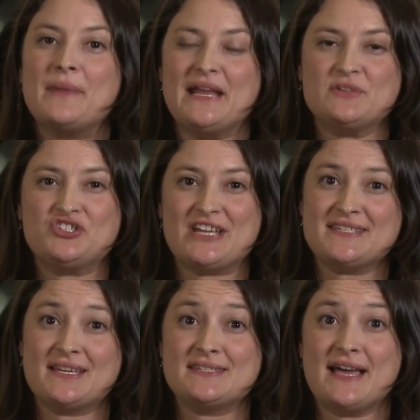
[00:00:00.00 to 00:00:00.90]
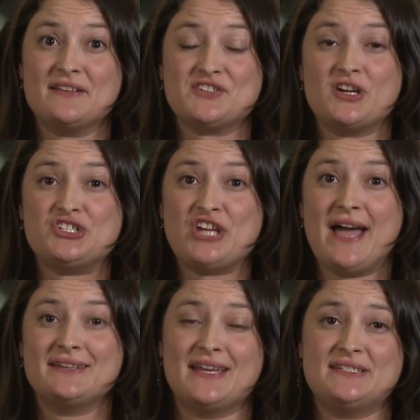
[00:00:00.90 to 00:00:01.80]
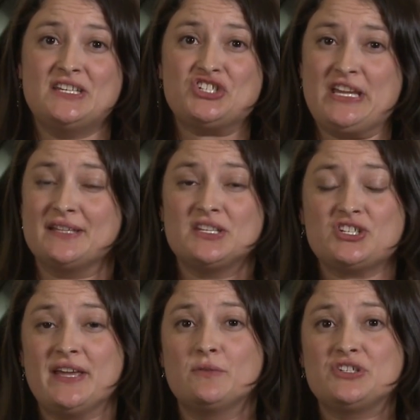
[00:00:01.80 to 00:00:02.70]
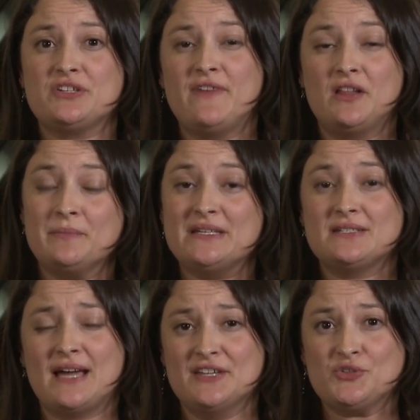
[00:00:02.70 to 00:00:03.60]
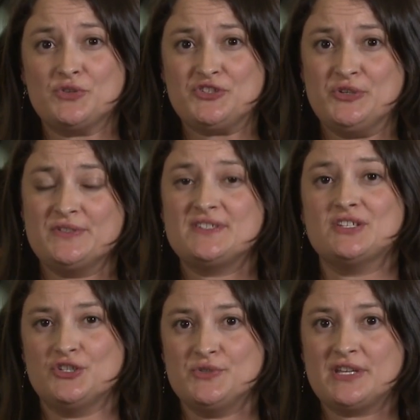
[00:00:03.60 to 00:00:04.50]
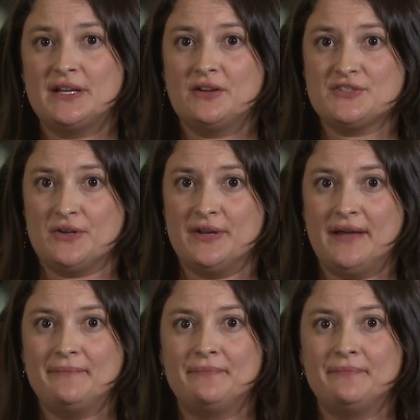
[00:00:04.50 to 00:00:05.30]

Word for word: My name is Jessica Salazar Chat, and I teach English language development to high school students in Tucson, Arizona.